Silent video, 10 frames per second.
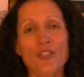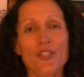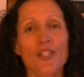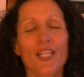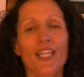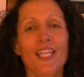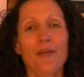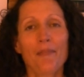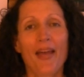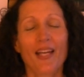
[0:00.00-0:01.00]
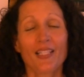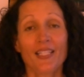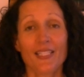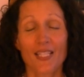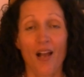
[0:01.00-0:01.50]
want you to think back
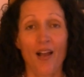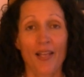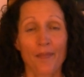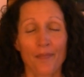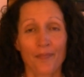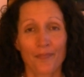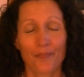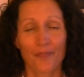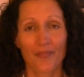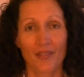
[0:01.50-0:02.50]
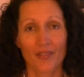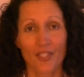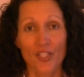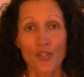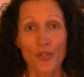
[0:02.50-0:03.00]
at a time
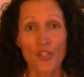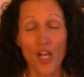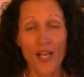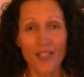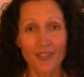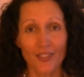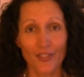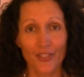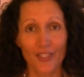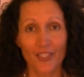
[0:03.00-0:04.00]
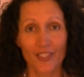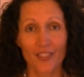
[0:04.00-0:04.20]
in your childhood,